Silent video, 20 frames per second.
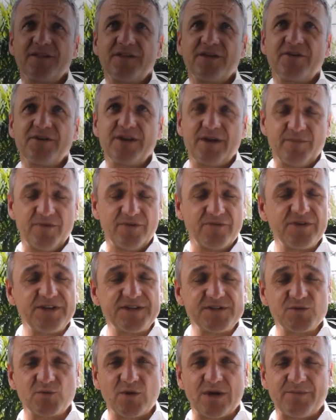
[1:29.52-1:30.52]
there are a number of
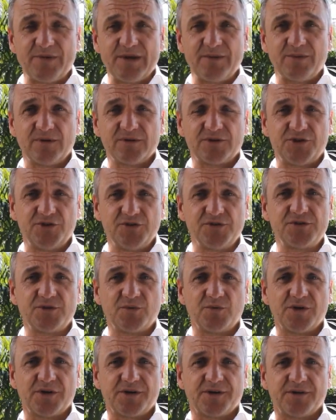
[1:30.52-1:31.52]
reasons why people choose
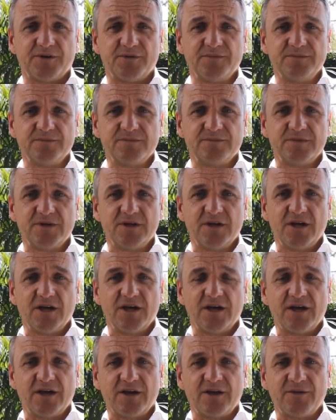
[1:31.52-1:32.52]
to work at
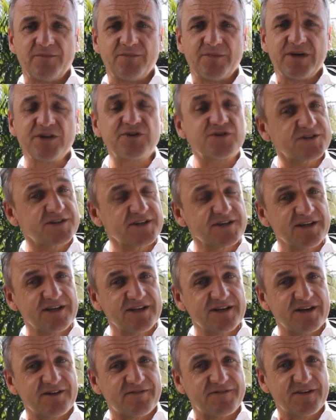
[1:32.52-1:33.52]
home.
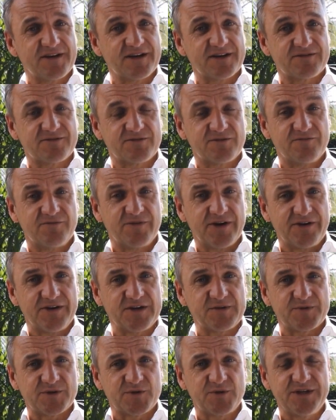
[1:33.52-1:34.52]
Interestingly enough, it
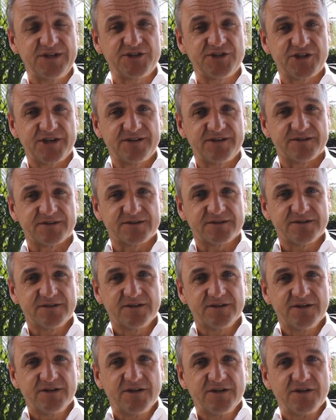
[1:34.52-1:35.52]
varies between genders.
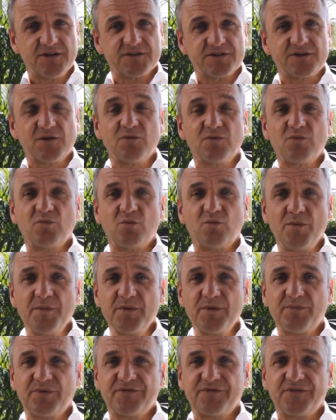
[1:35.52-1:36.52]
So
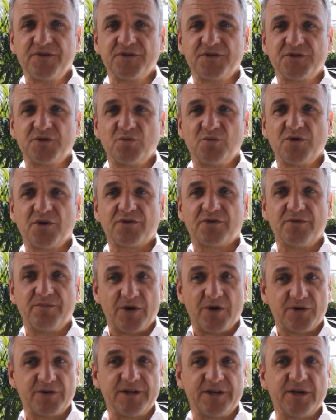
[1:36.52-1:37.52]
women prefer to work
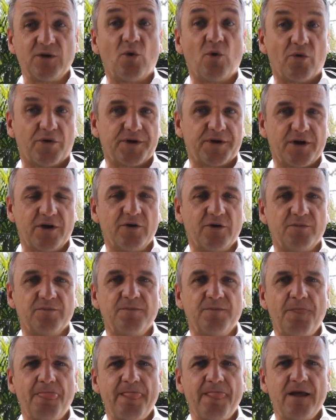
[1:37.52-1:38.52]
remotely or at home
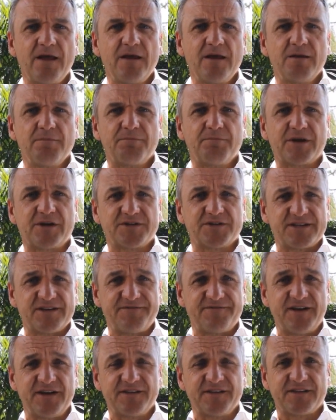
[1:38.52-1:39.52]
because
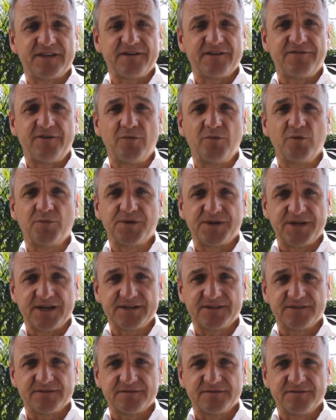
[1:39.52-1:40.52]
they find that they're far more
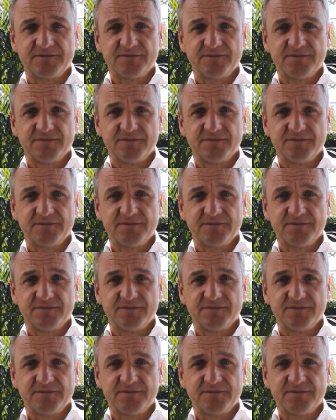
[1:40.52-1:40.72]
productive.